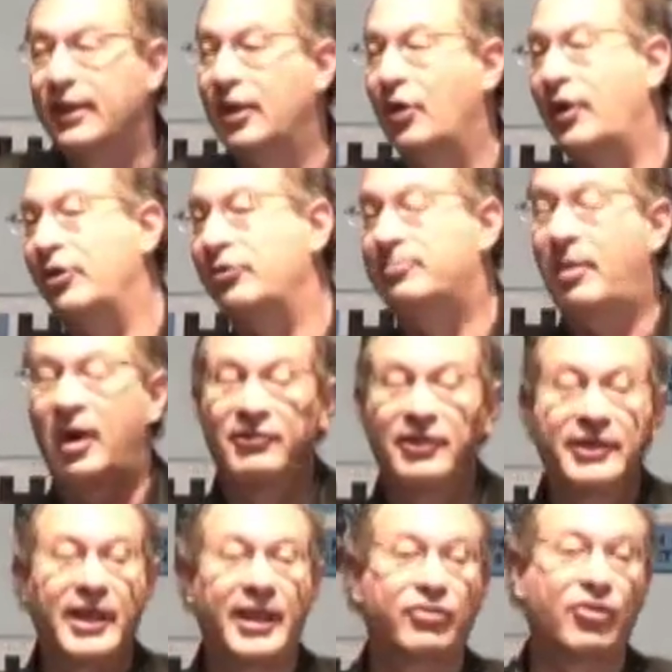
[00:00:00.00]

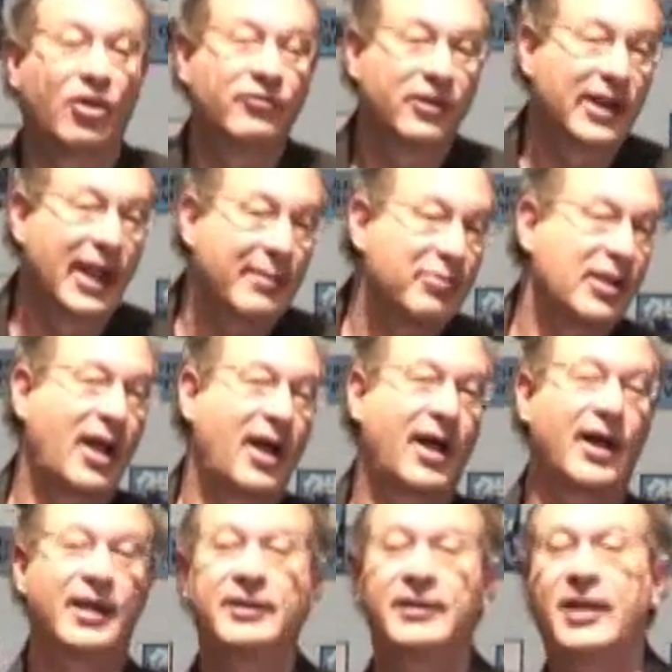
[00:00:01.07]
Hezbollah takes over
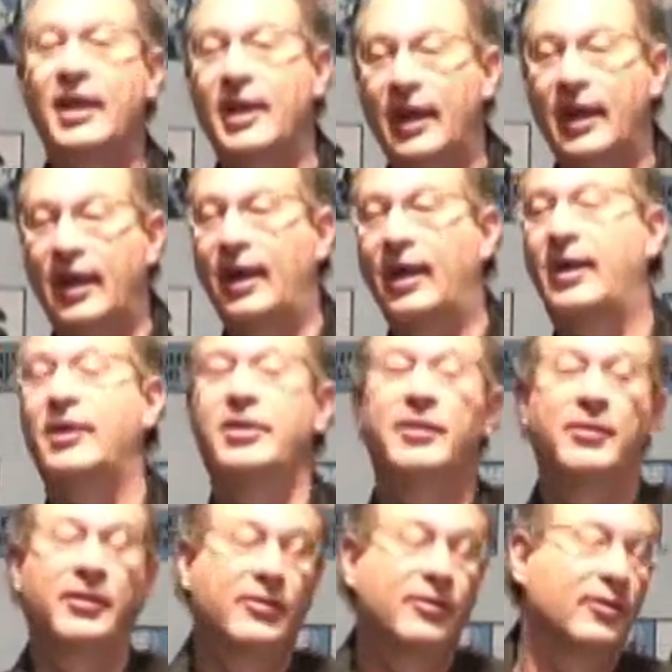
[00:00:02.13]
Lebanon,
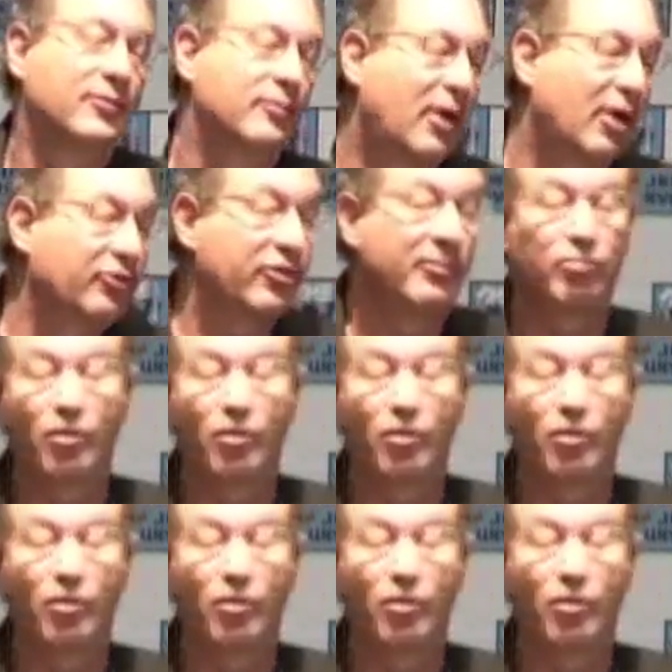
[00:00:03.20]
the Muslim